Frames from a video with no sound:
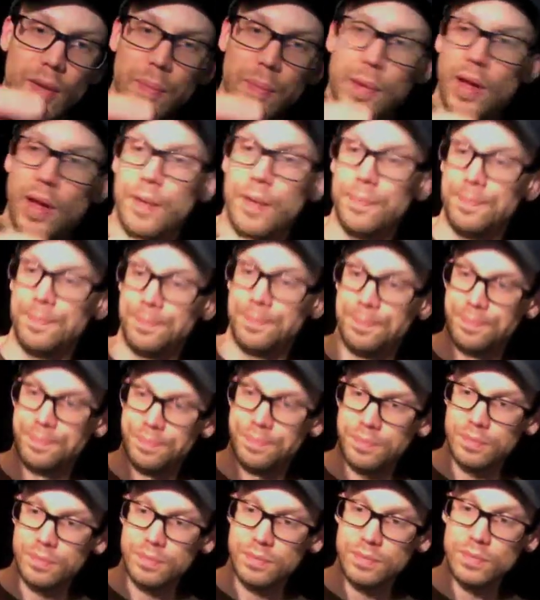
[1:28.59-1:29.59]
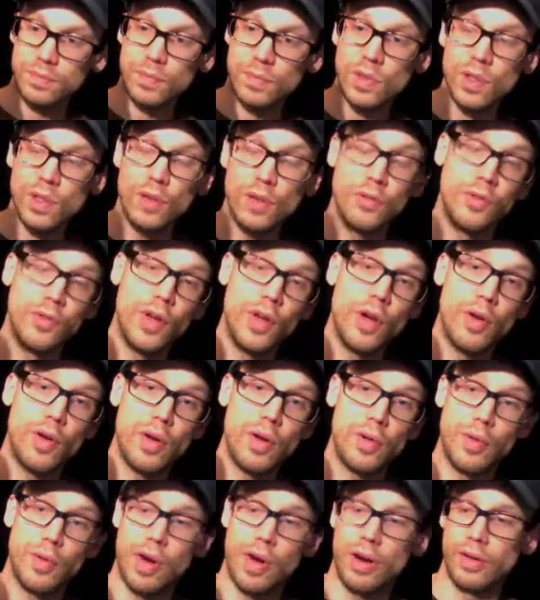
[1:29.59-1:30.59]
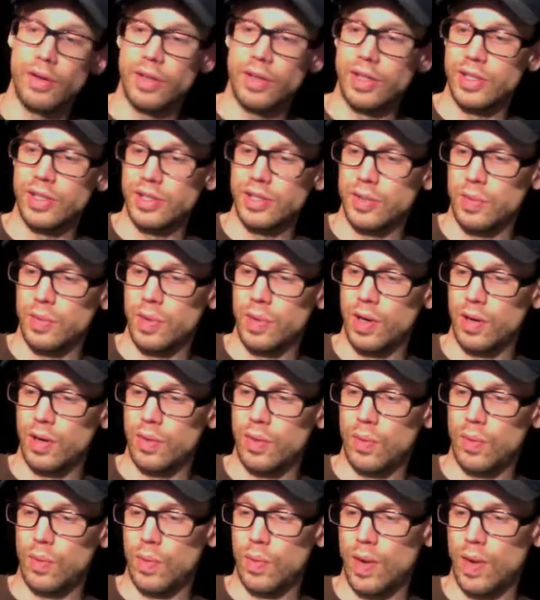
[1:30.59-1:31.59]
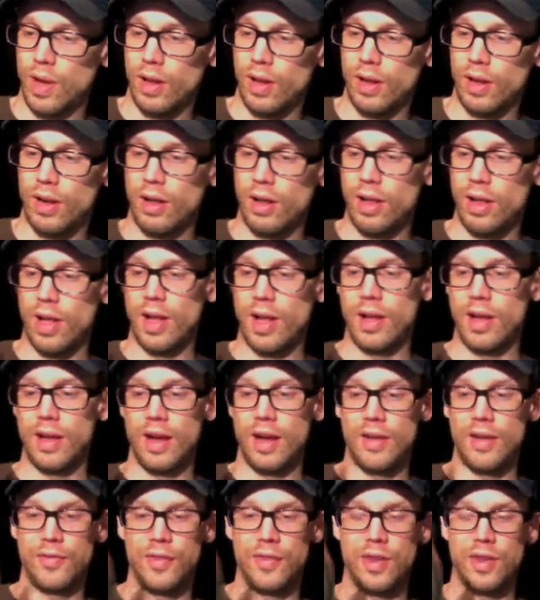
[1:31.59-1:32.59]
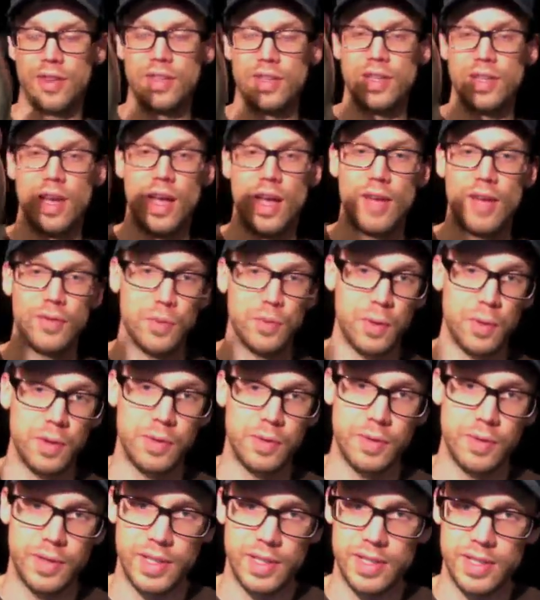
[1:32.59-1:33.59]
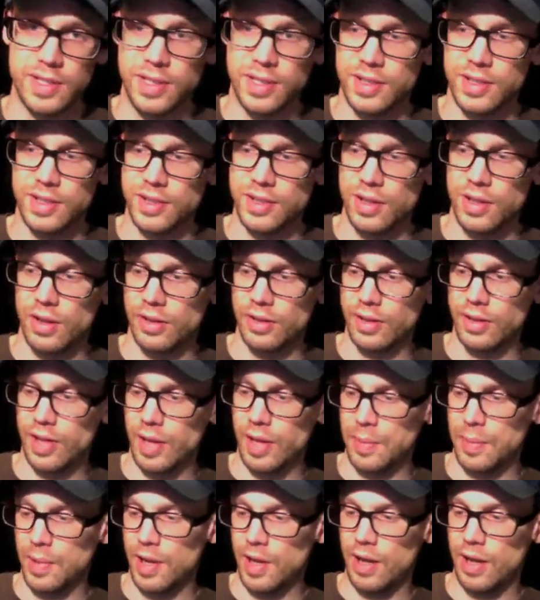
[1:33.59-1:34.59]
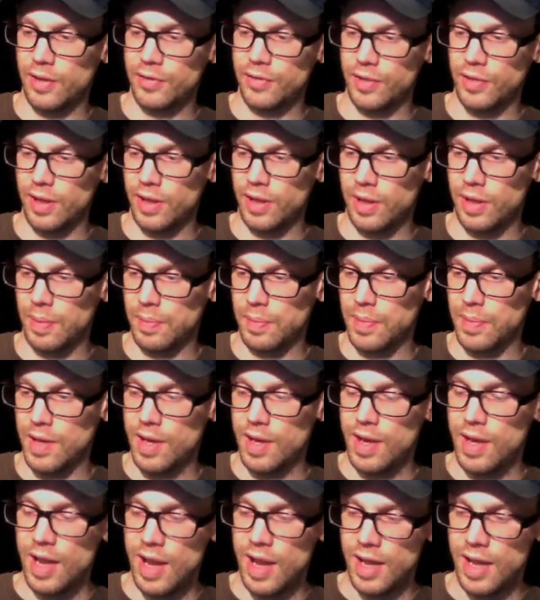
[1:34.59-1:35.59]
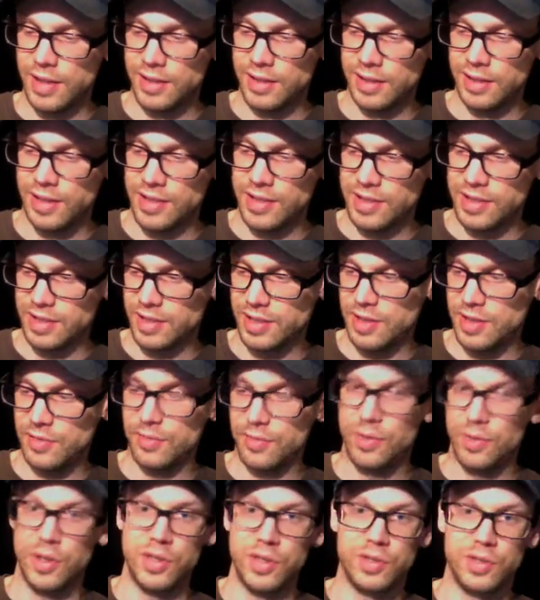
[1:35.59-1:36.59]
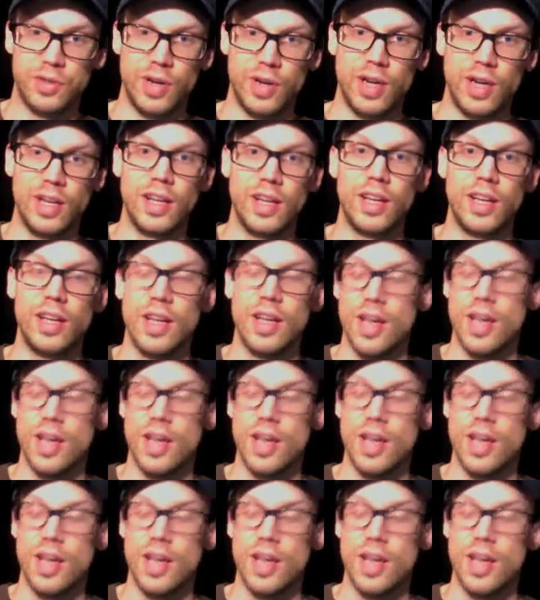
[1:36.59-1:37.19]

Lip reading: but very rarely does it work well at all. I find I have to work with these things all the time, and I find them endlessly frustrating.